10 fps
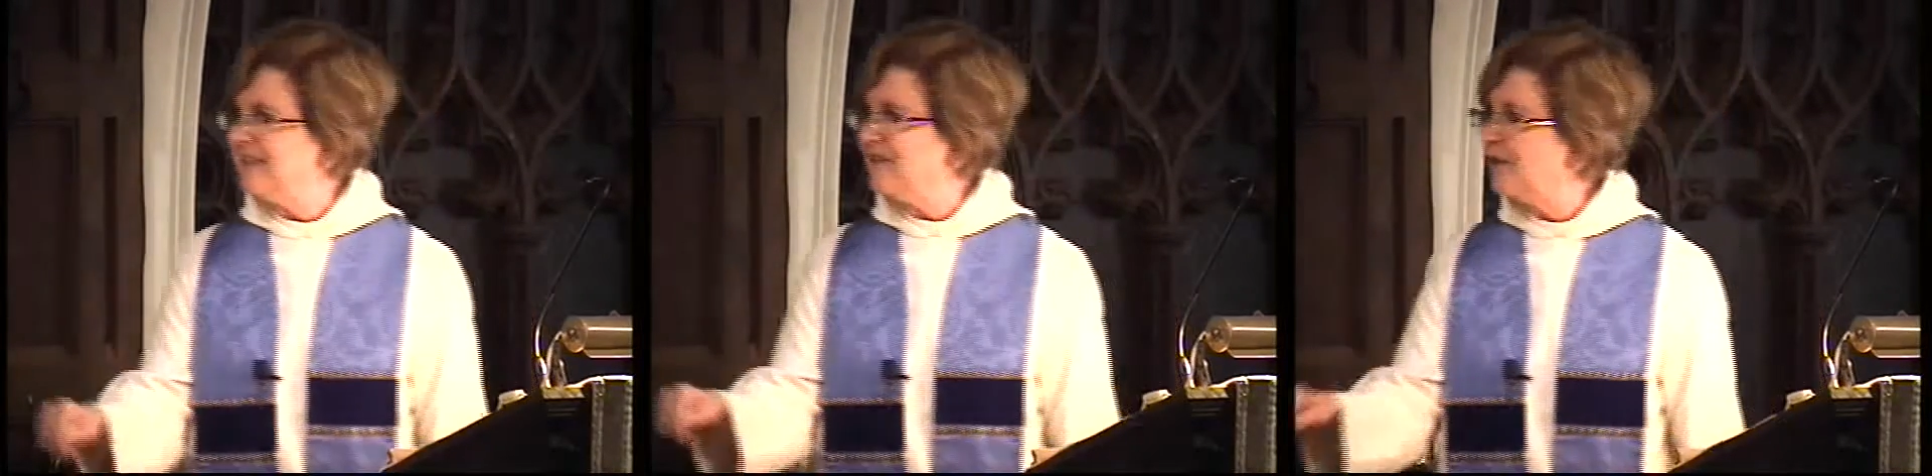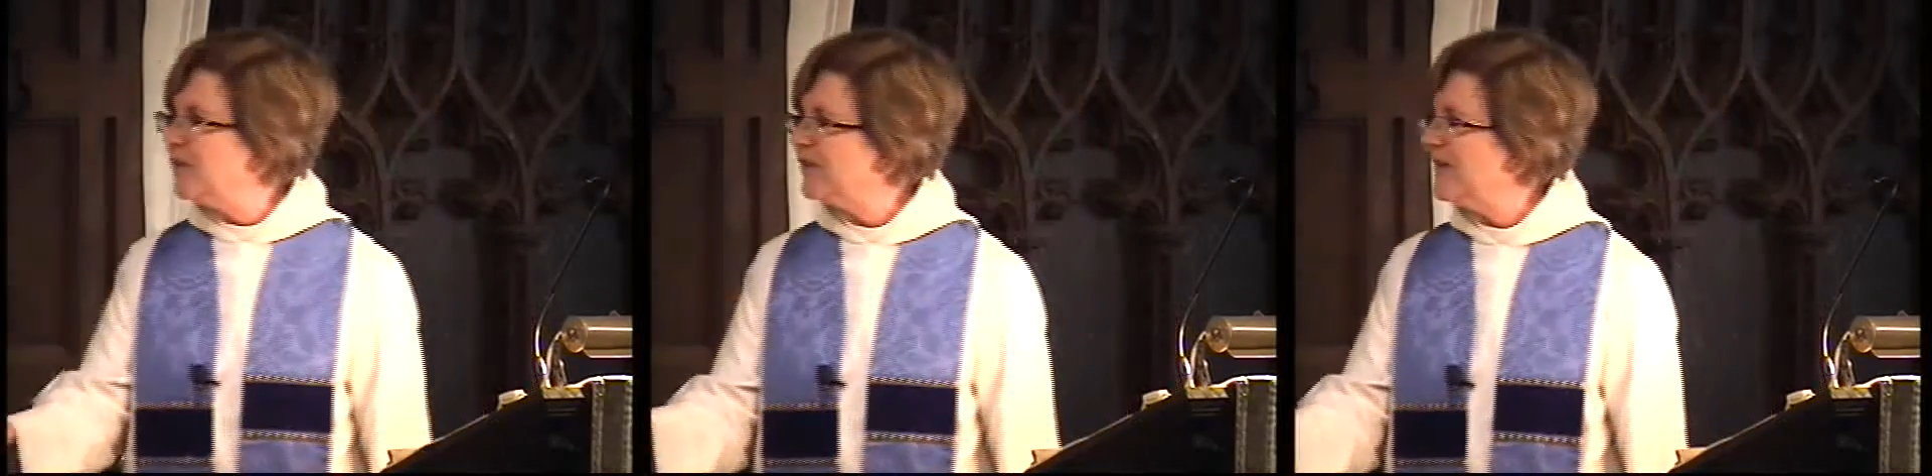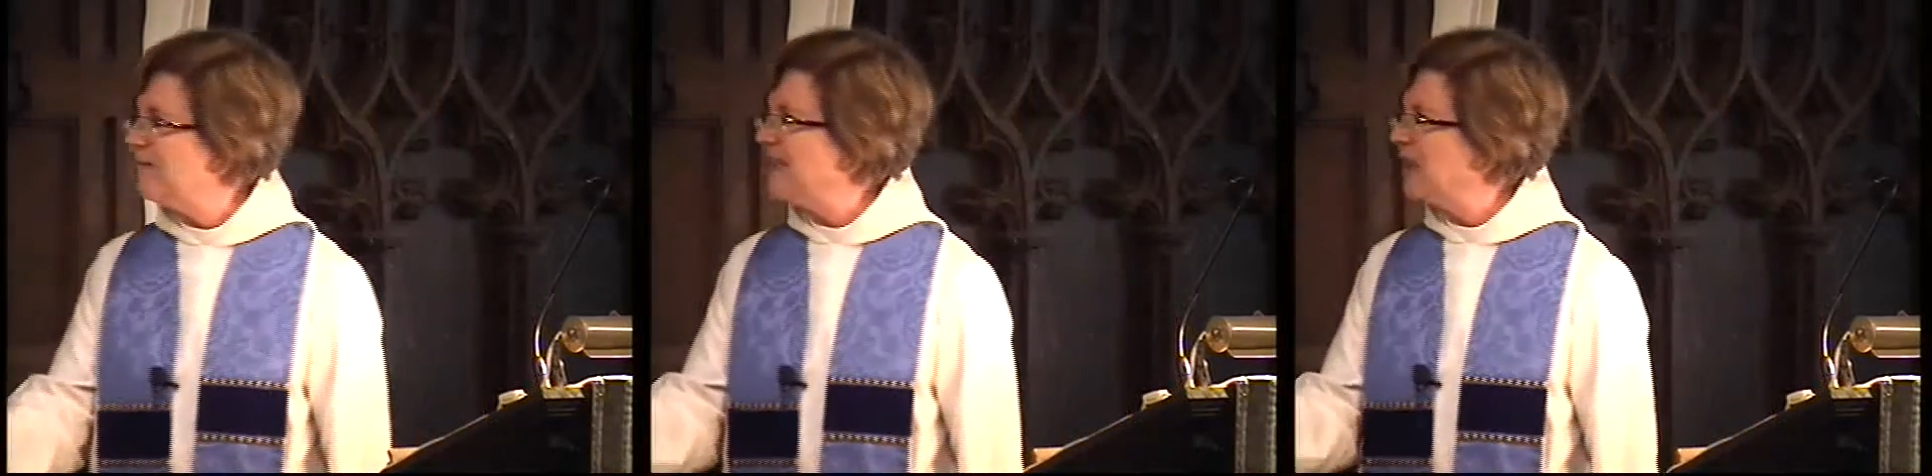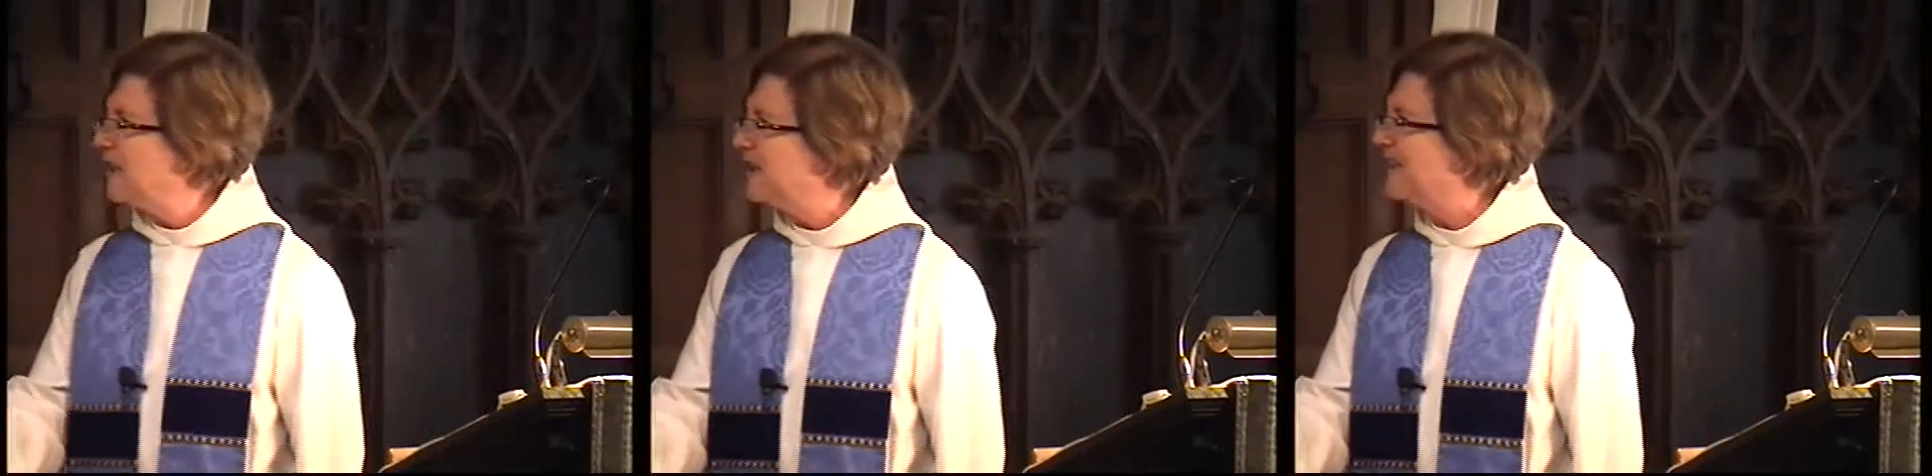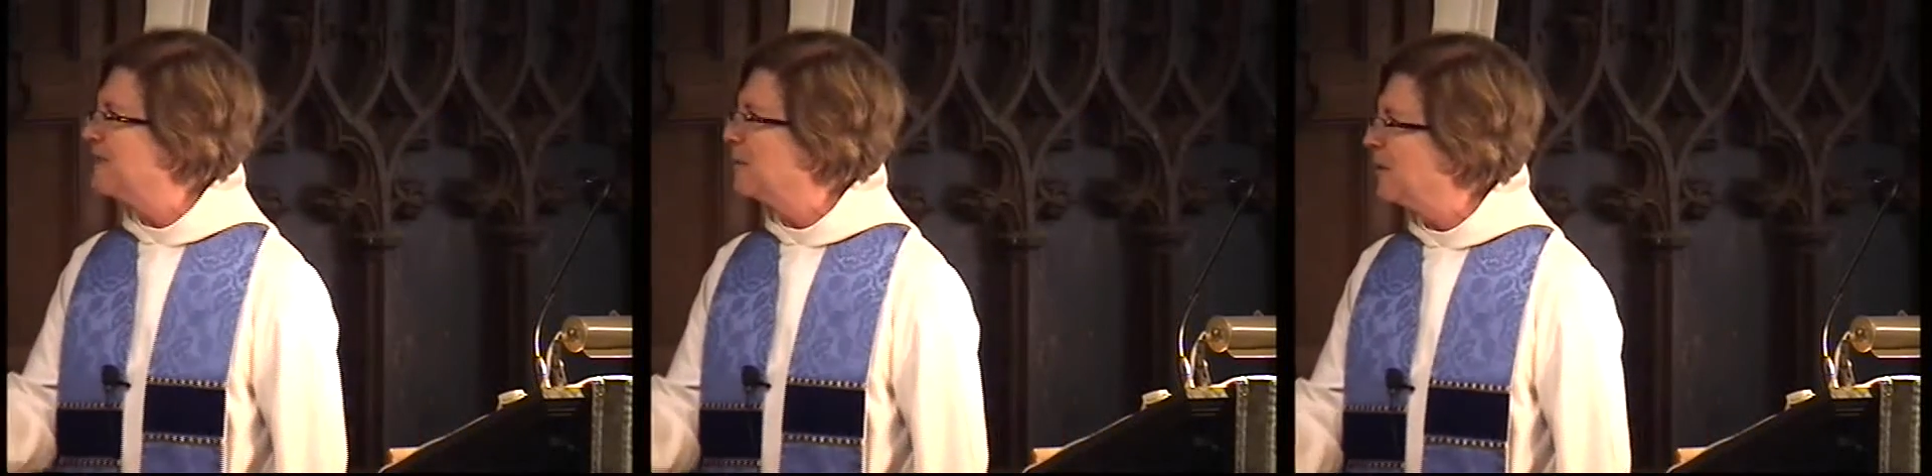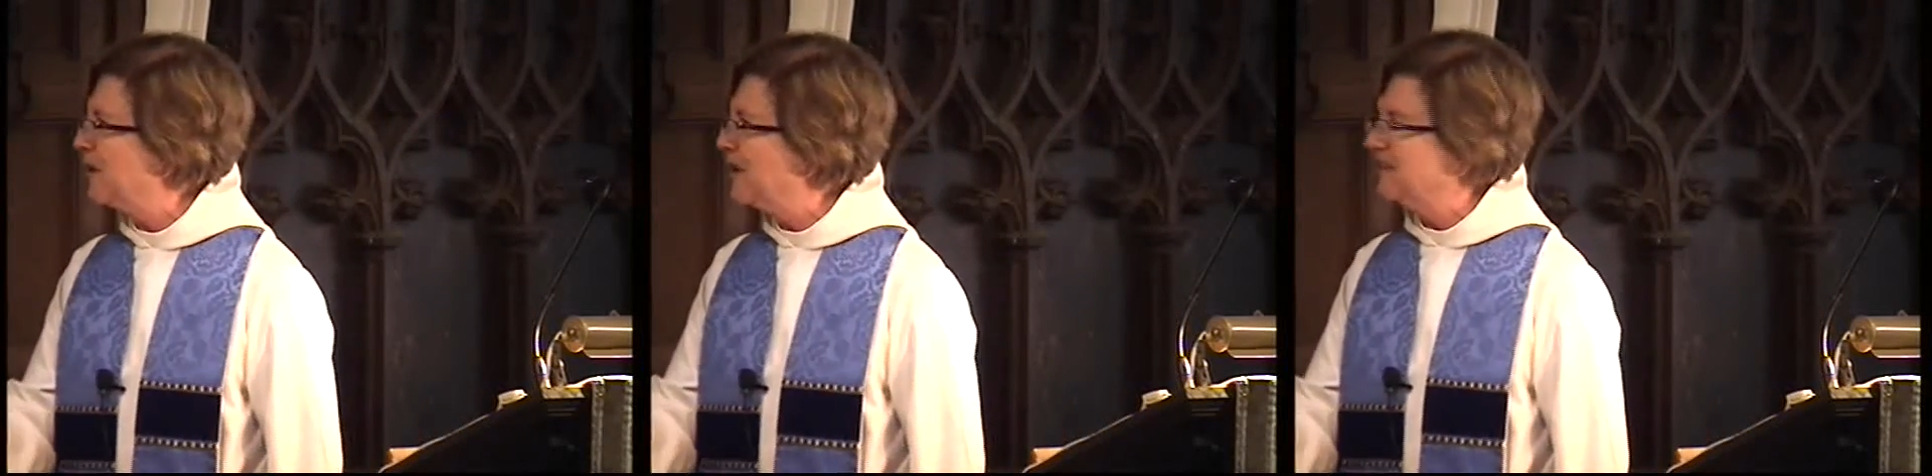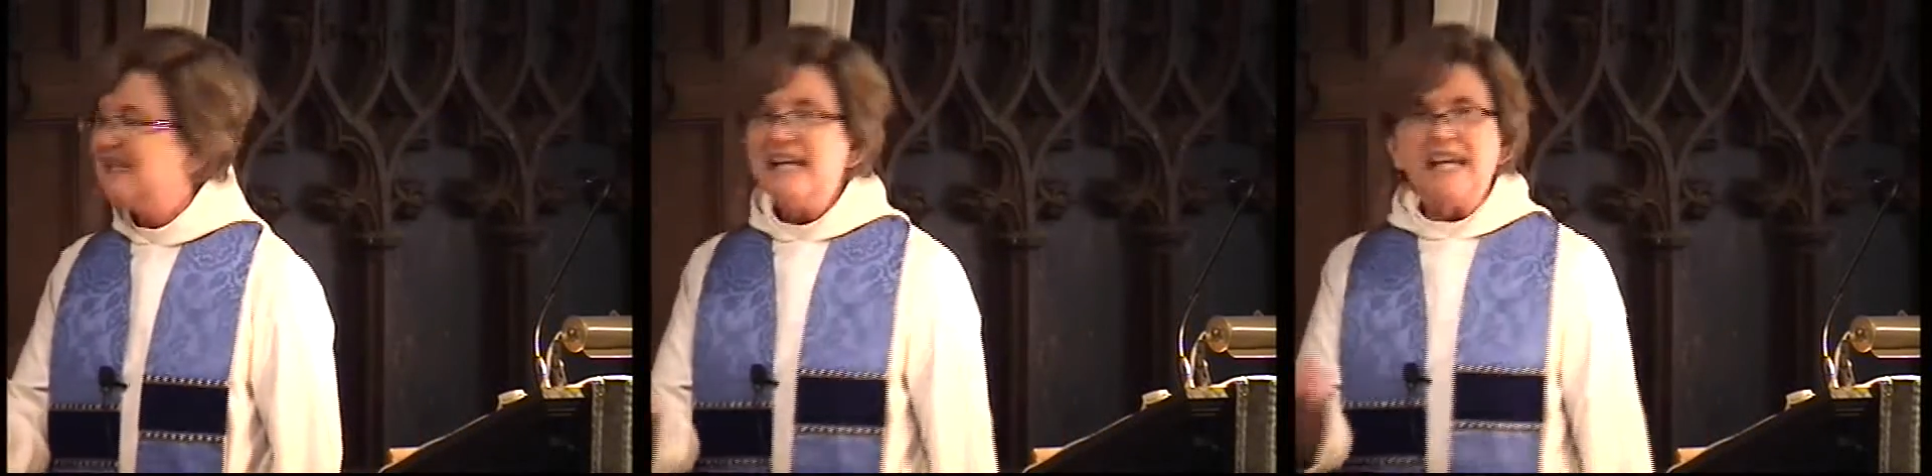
to do something good in the world.